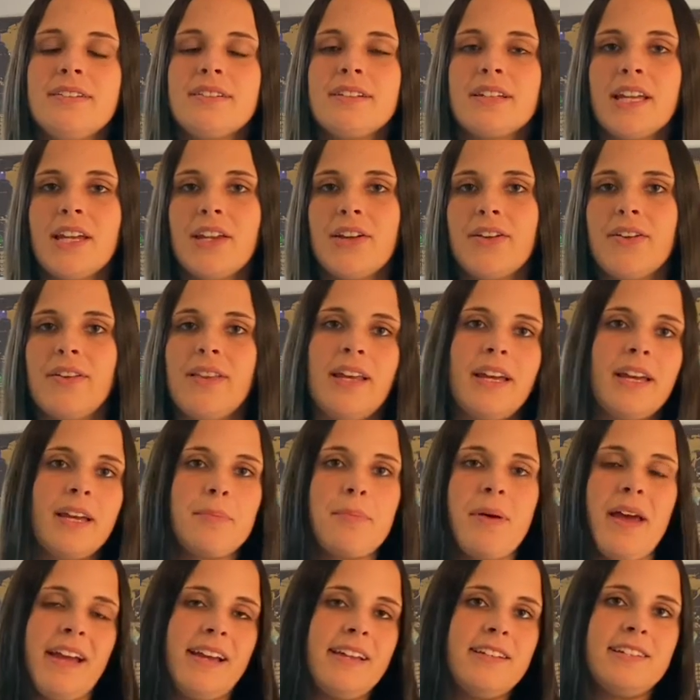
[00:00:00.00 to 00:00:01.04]
you know, like
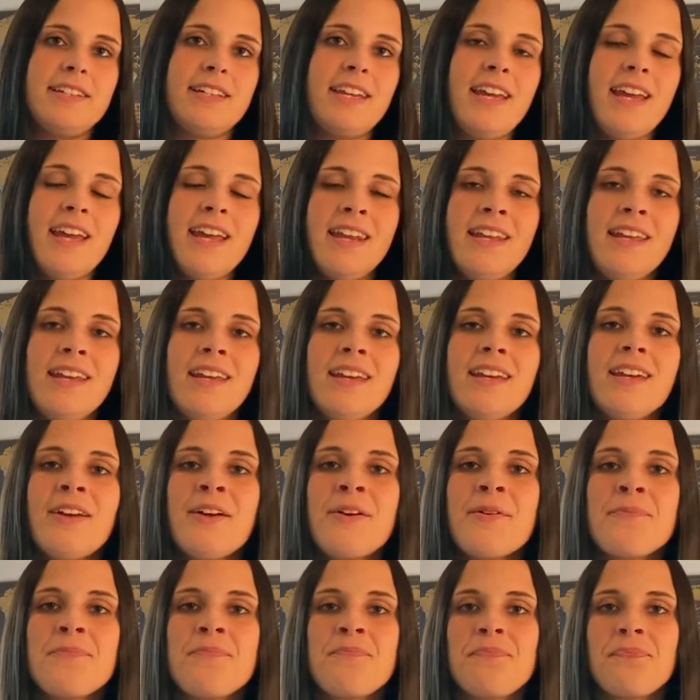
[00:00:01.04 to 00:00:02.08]
packaged candy,
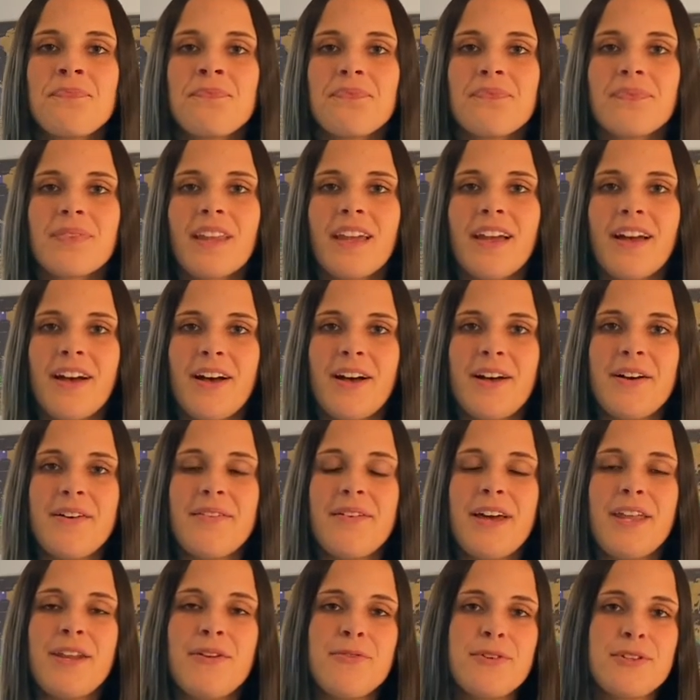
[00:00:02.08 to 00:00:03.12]

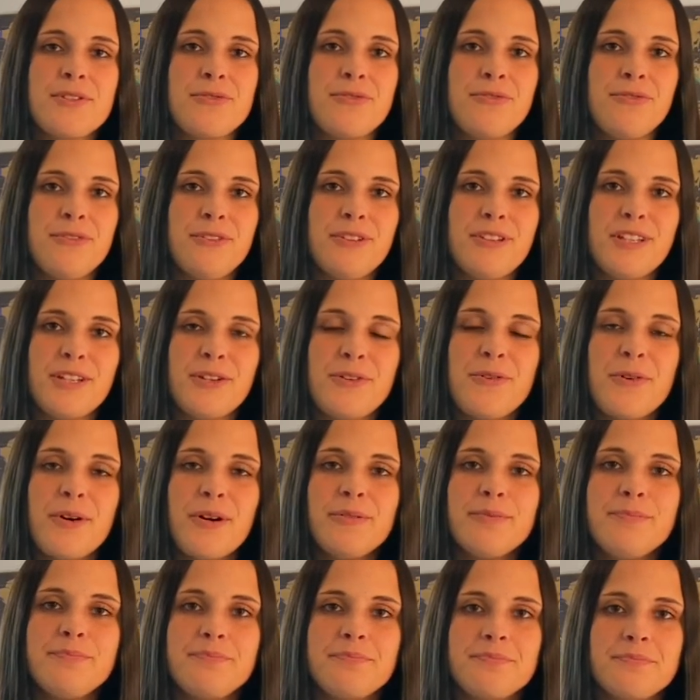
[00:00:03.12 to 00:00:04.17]
and it was really cool.